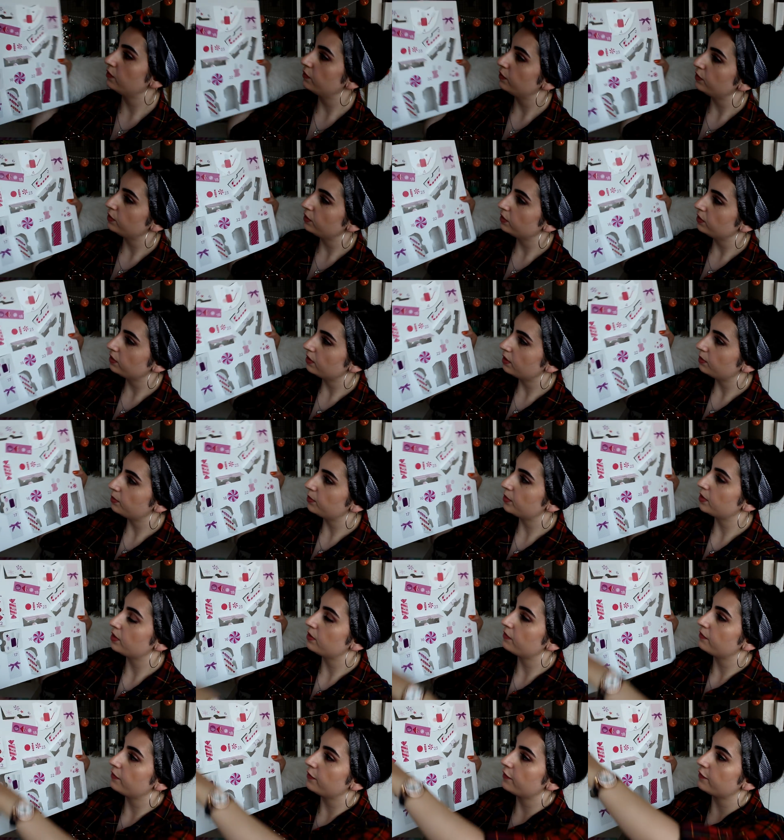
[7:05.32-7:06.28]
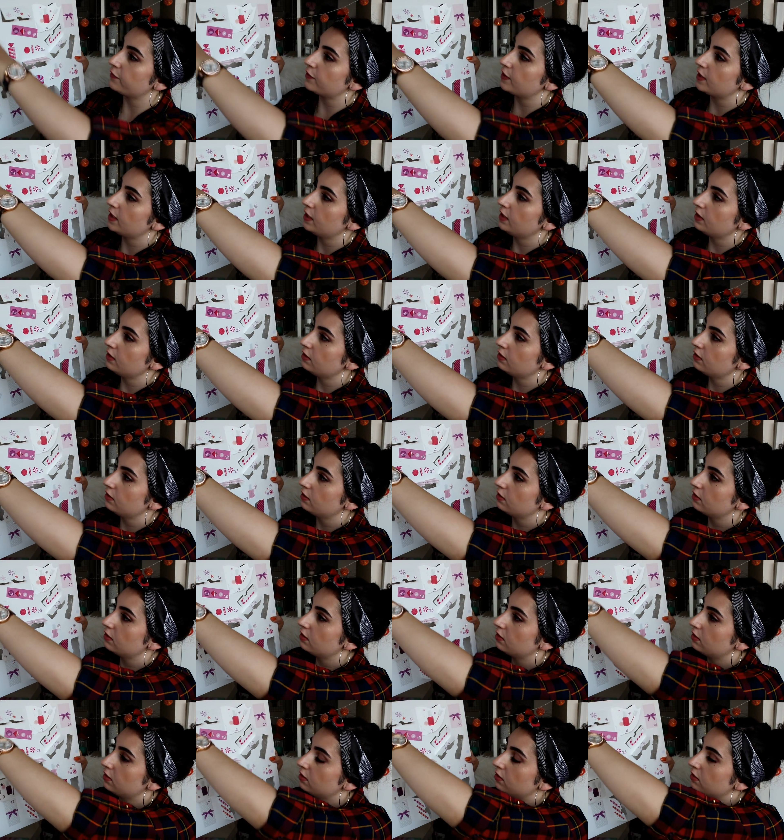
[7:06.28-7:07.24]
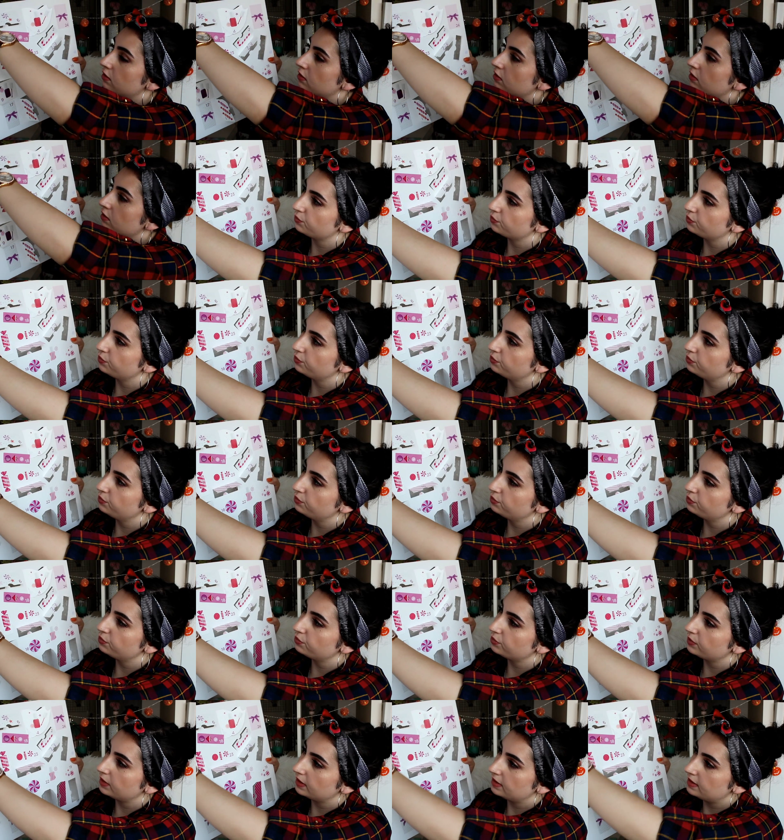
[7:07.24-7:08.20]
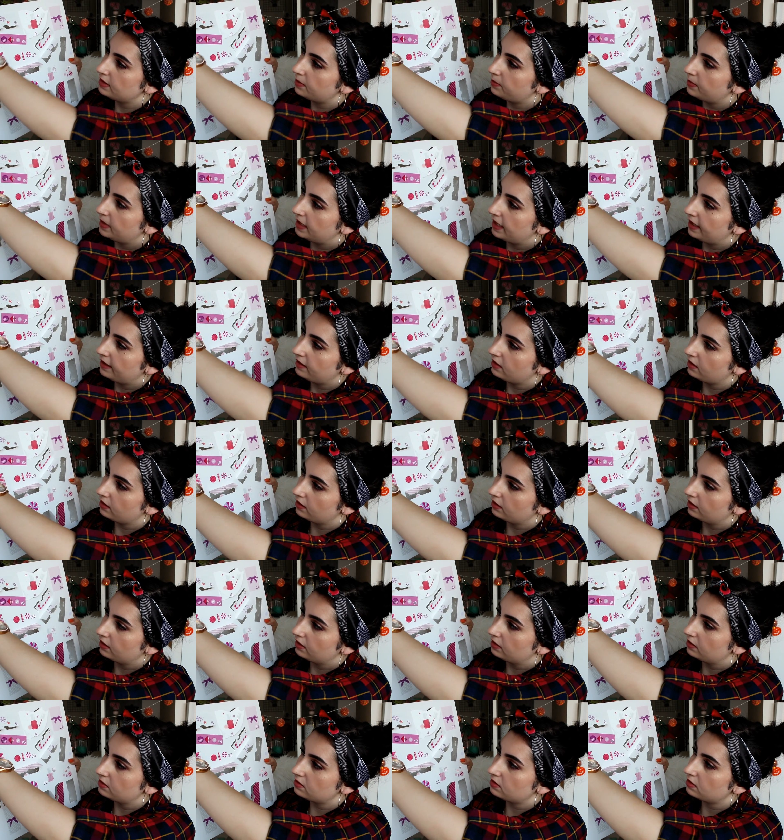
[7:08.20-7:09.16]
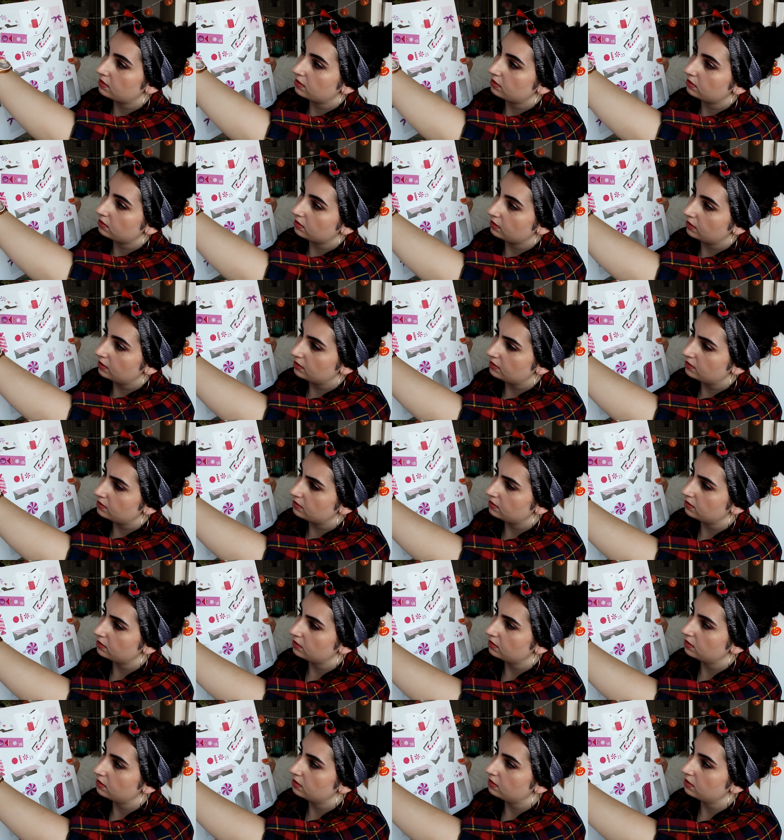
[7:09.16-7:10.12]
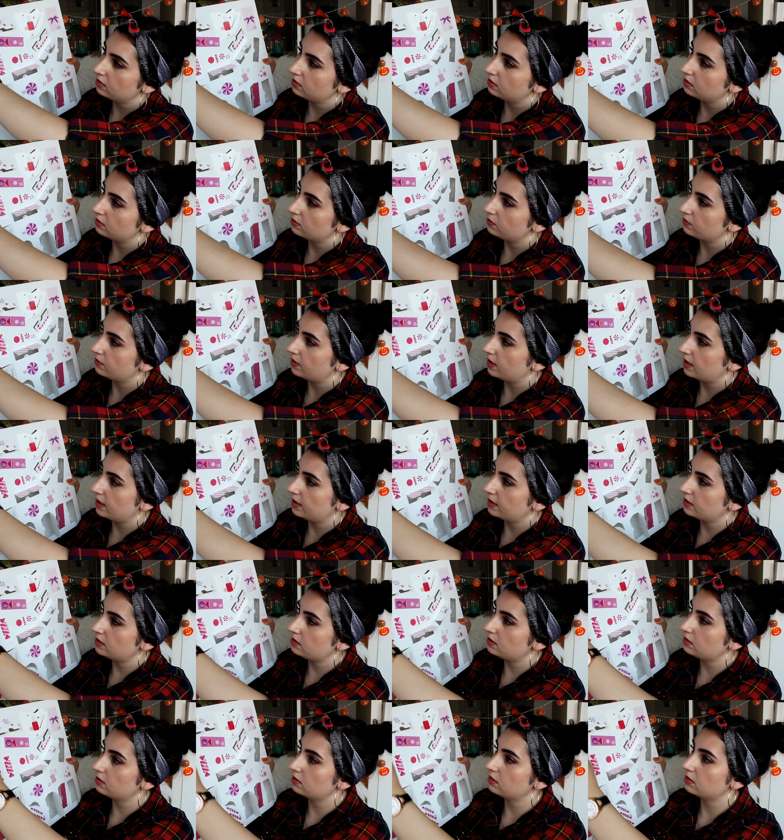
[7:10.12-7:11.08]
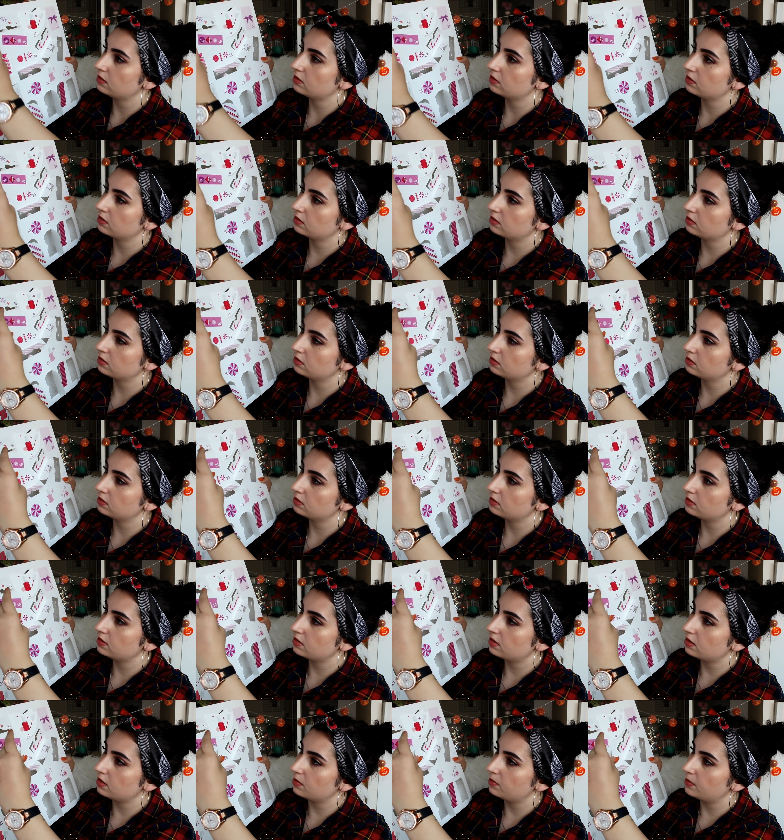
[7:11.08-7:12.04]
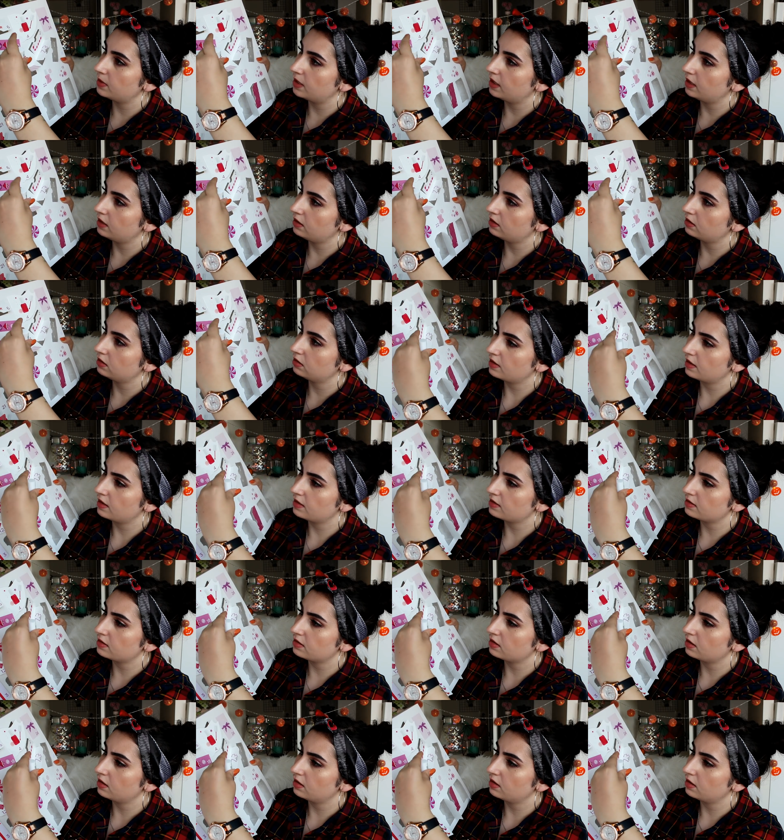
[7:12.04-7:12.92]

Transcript: for number 15. Ooh, it's a black, I guess. Yes. Right. A bit of black. It says